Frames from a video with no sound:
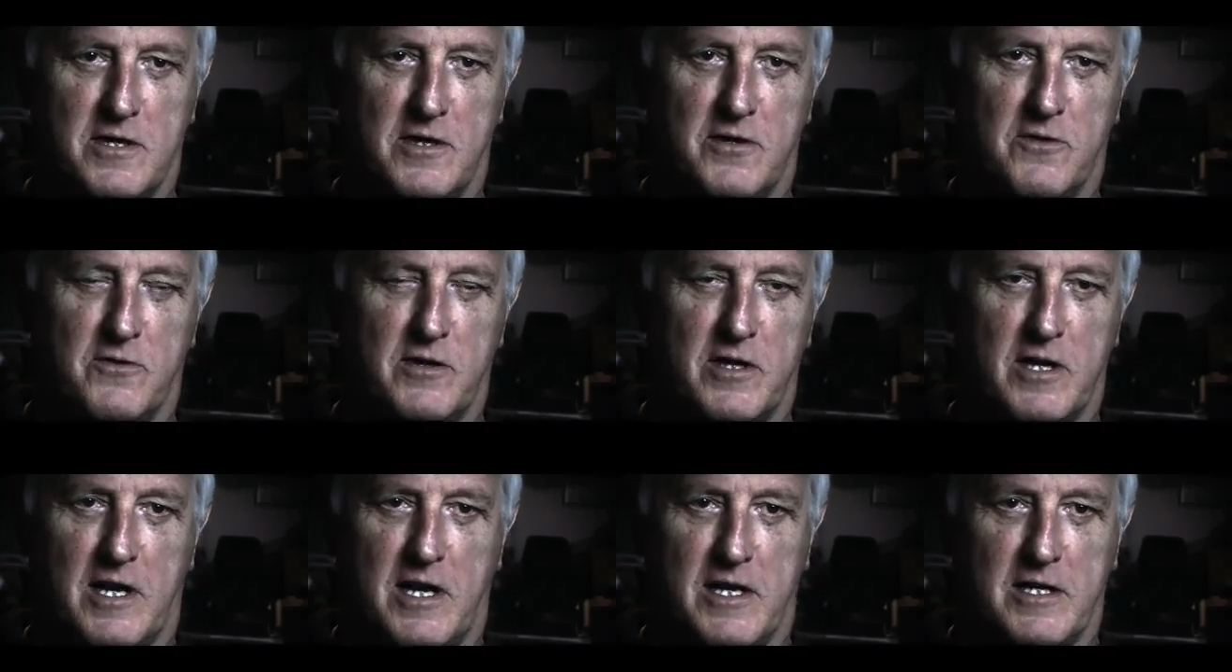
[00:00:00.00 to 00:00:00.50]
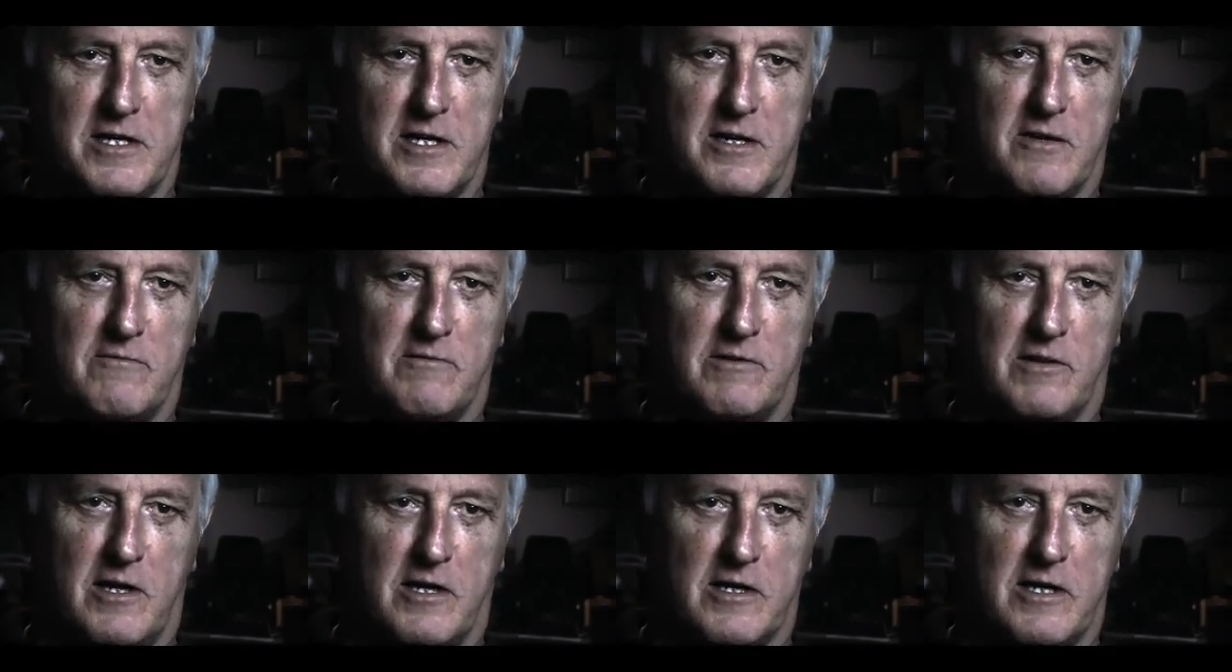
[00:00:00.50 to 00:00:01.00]
you know, the
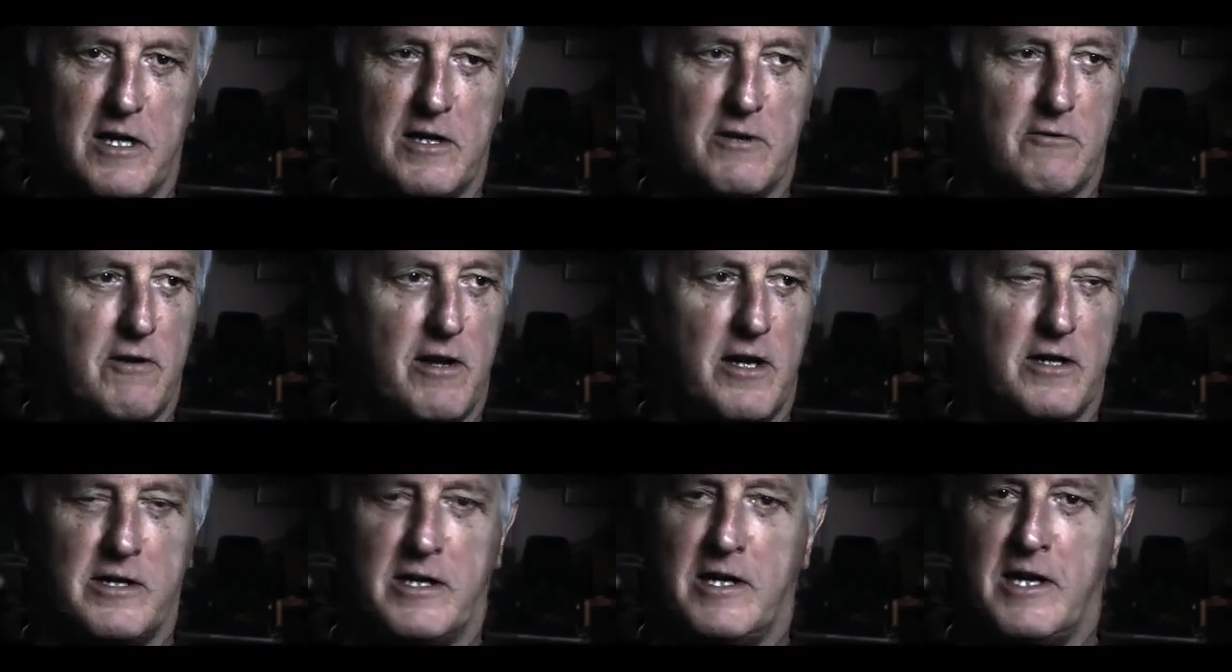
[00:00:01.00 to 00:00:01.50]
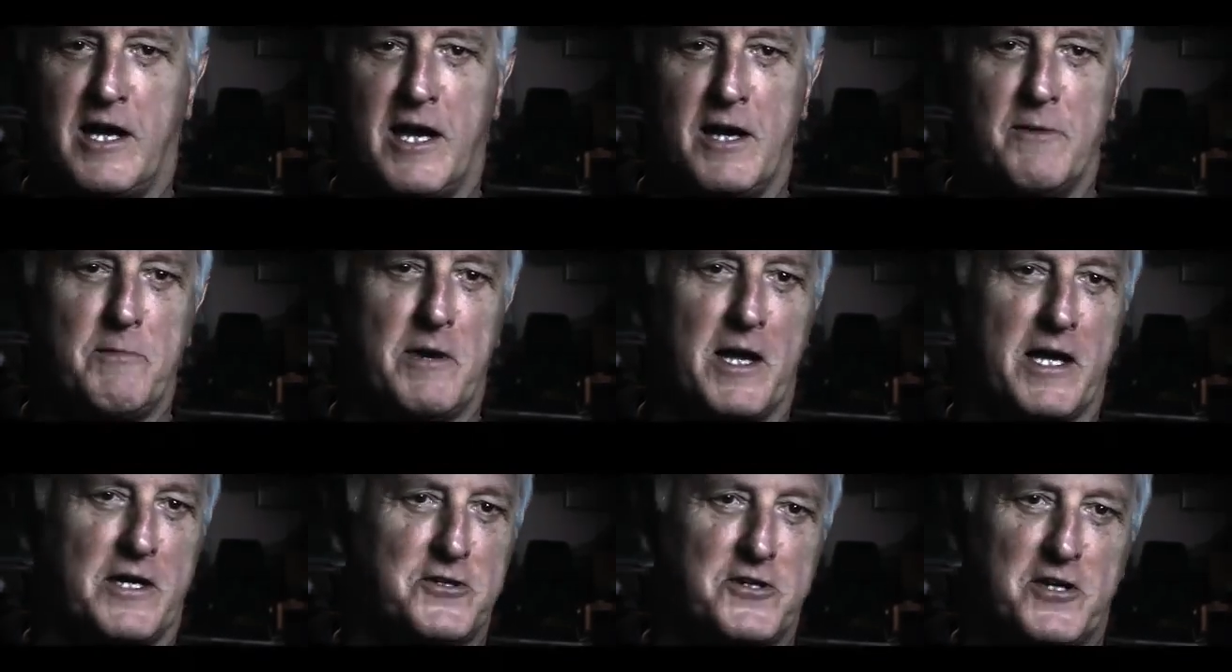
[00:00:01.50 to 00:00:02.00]
idea of lugging around an
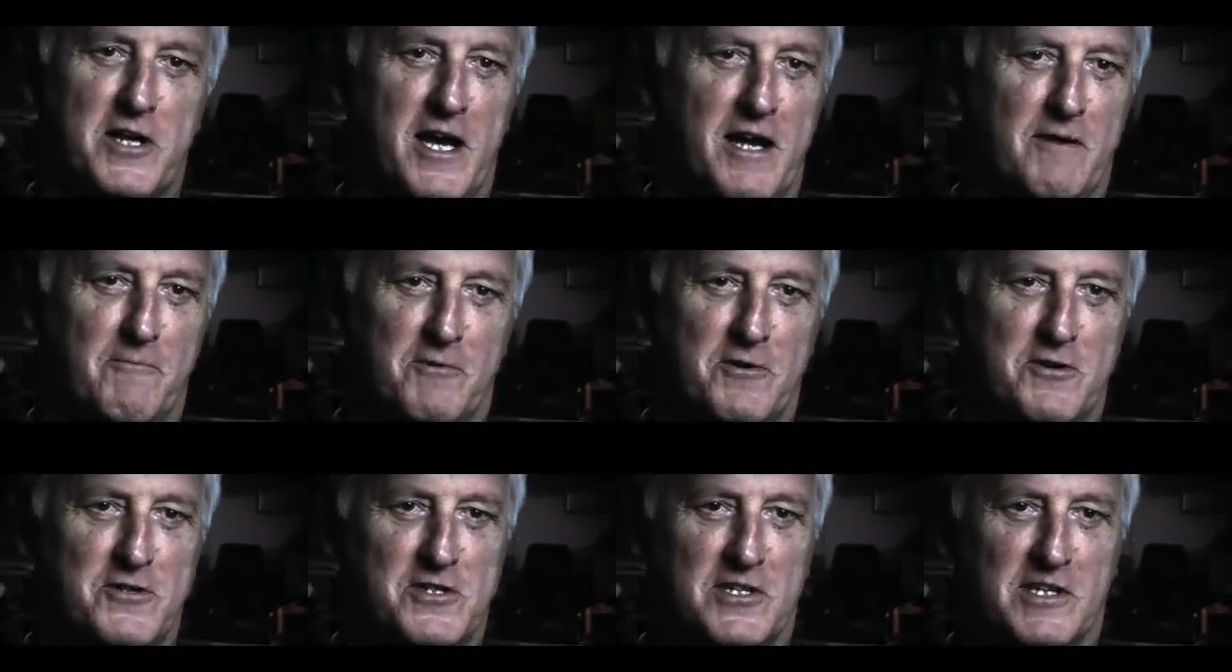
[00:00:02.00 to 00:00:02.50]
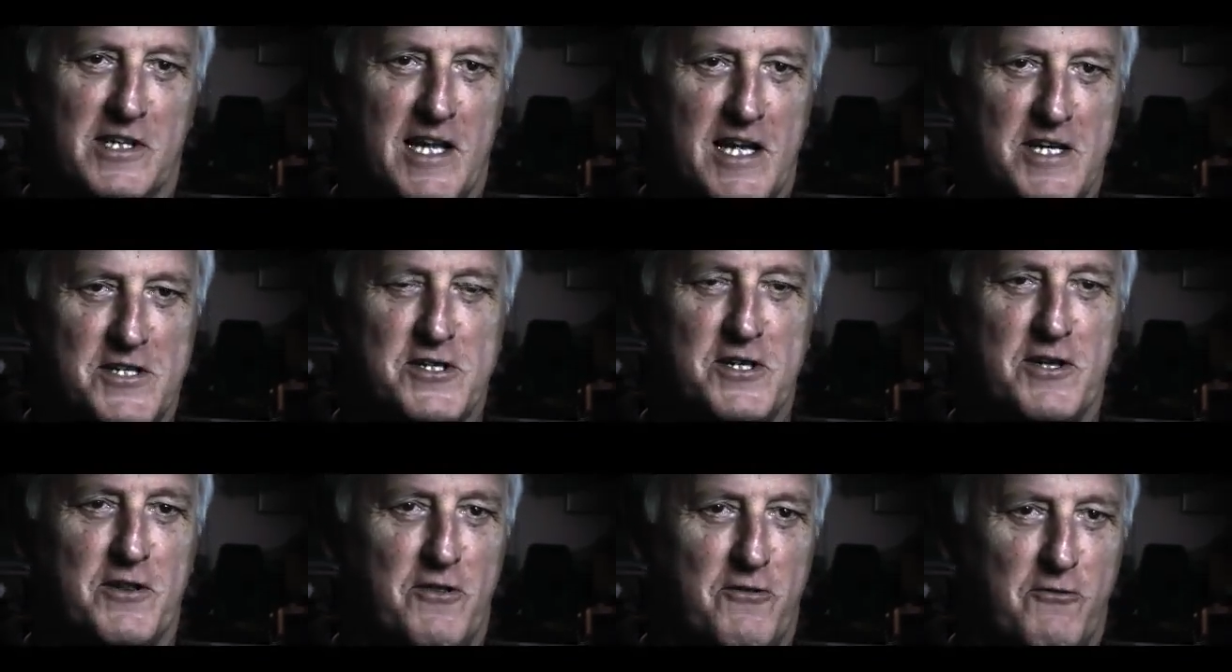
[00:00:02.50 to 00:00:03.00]
IMAX camera is
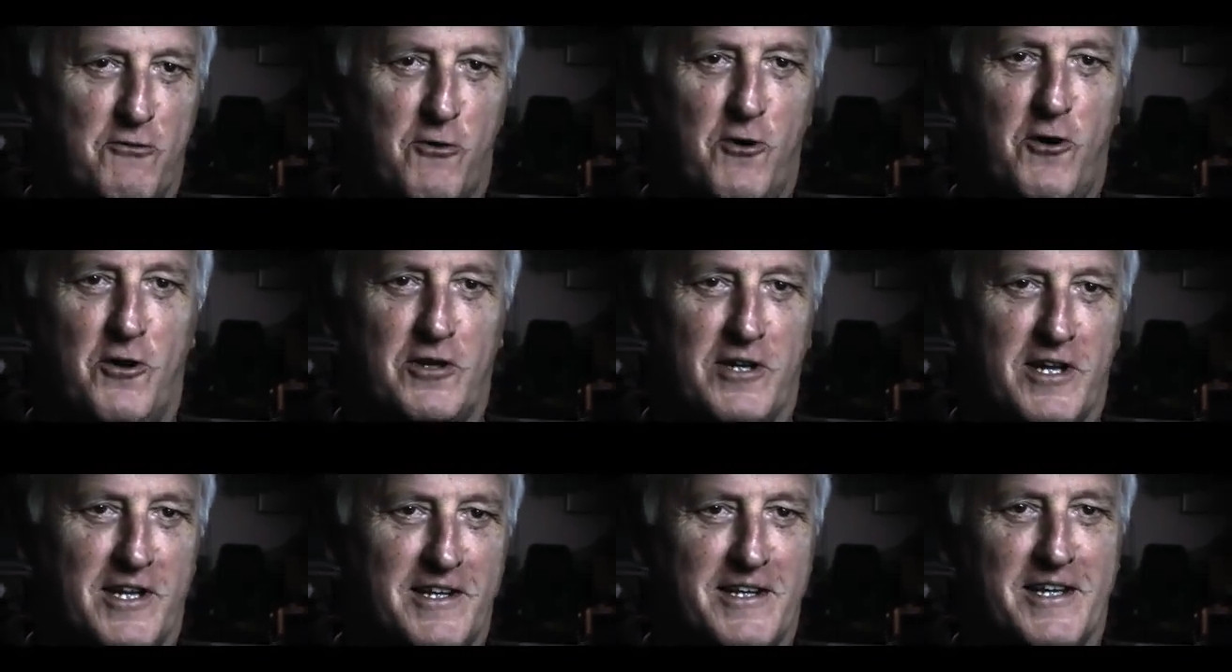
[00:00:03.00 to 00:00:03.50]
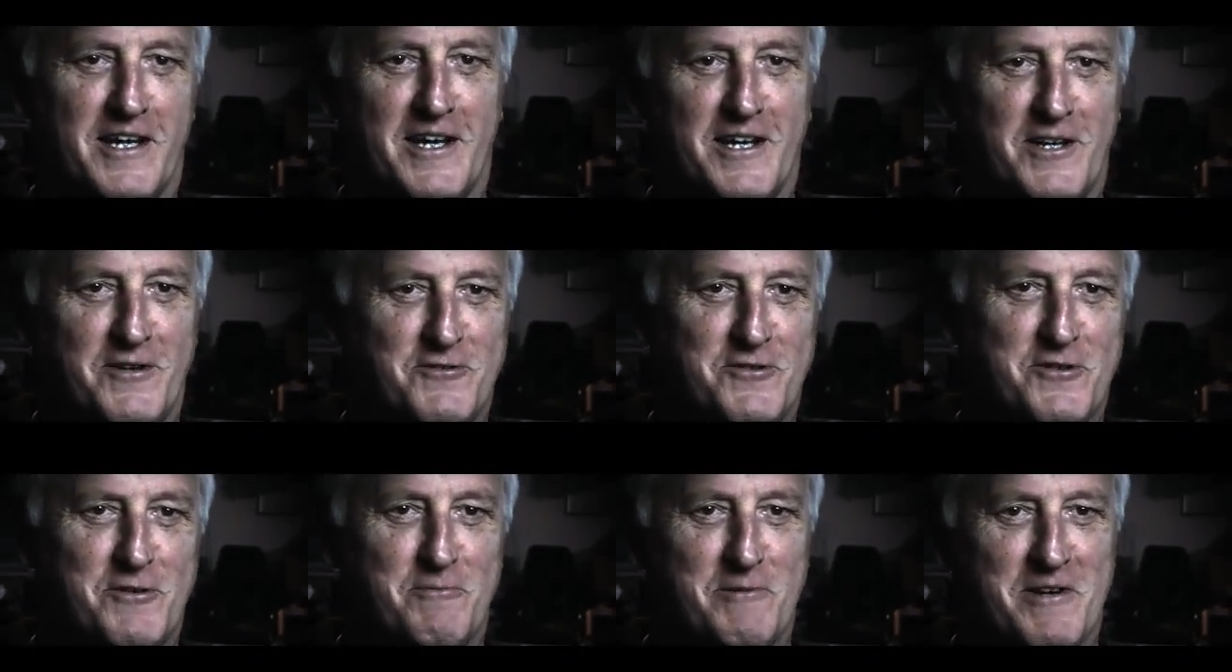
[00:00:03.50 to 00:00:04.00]
less enthralling than
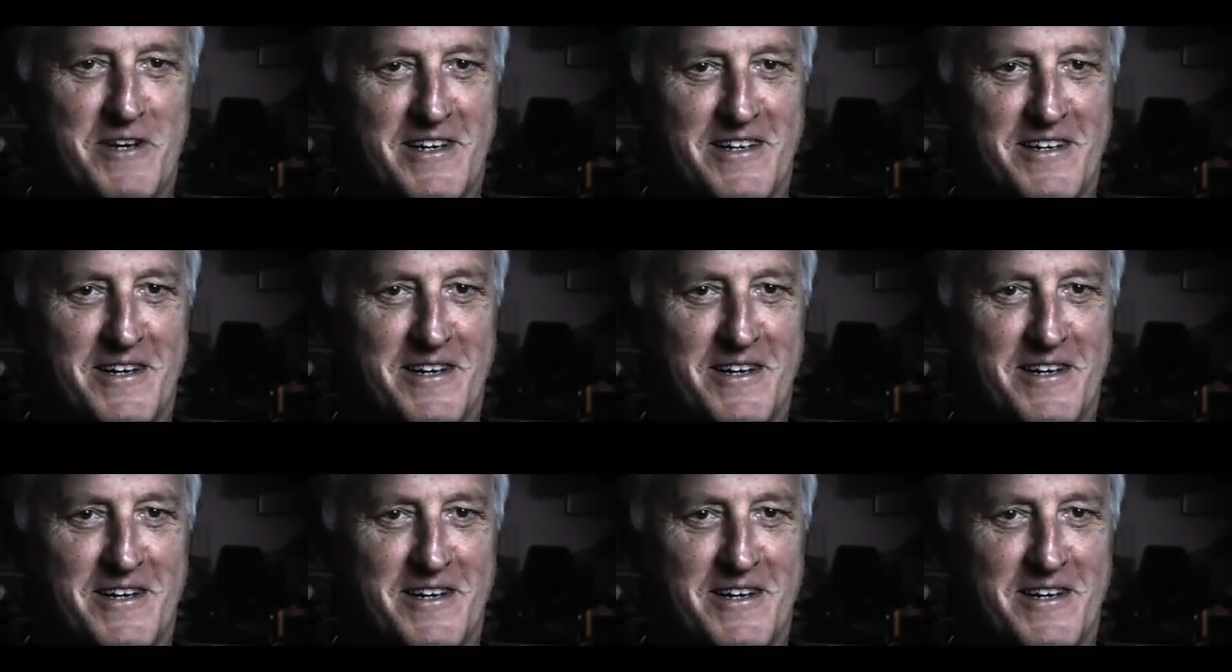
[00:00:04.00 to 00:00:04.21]
it used to be,